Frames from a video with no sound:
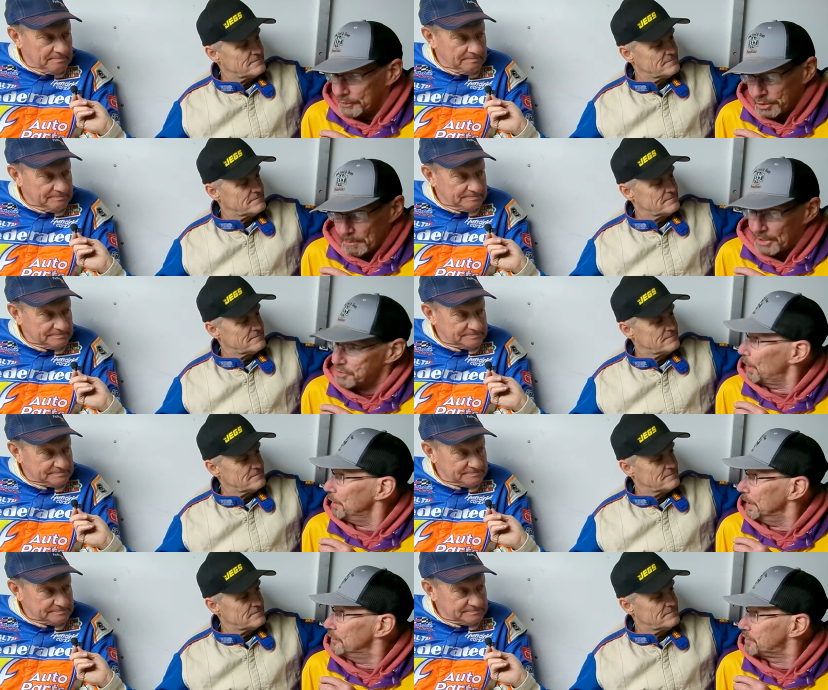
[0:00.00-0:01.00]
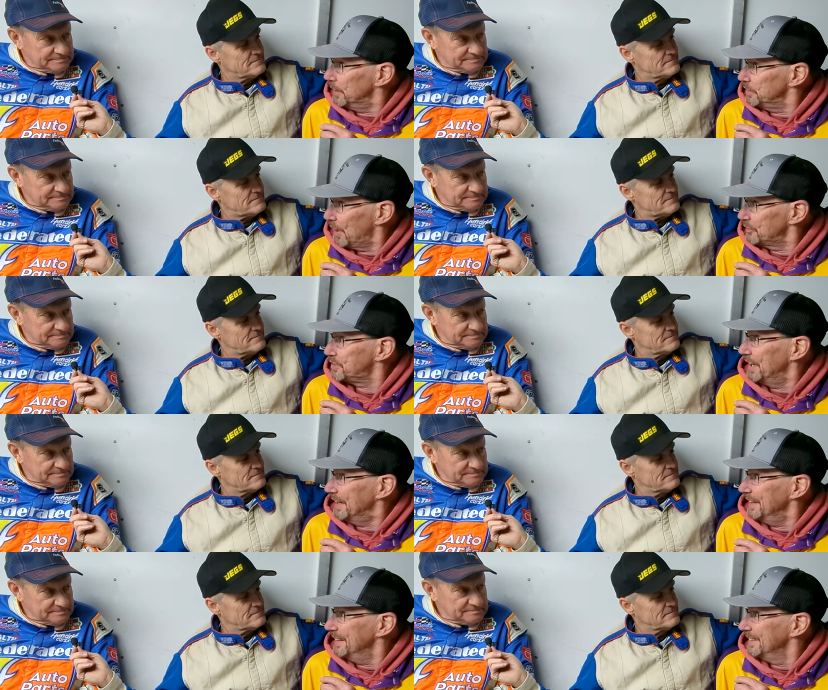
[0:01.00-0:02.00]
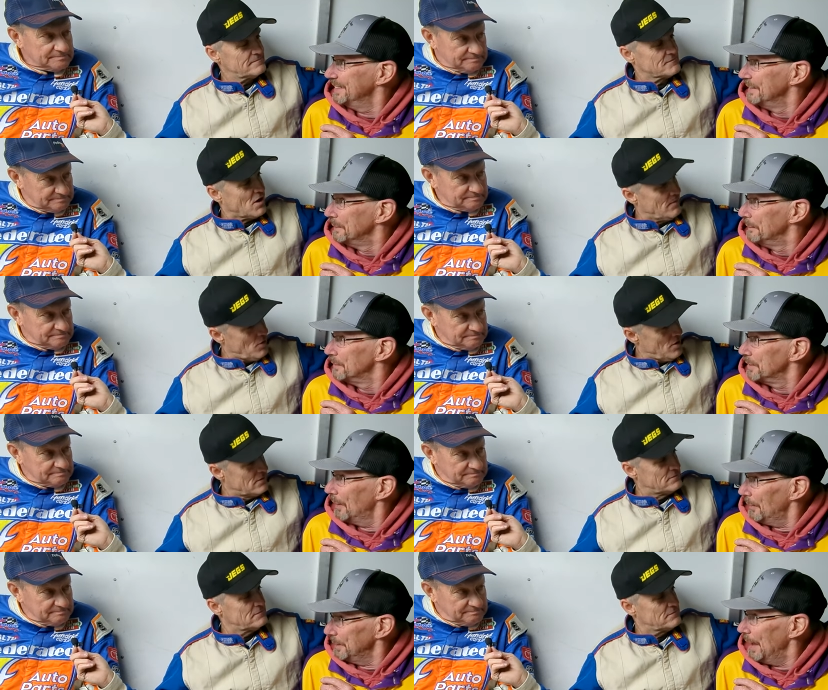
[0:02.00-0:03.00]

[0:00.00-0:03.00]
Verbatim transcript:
Speaker 1: Actually, my son lives in Jeff City. Come on. Oh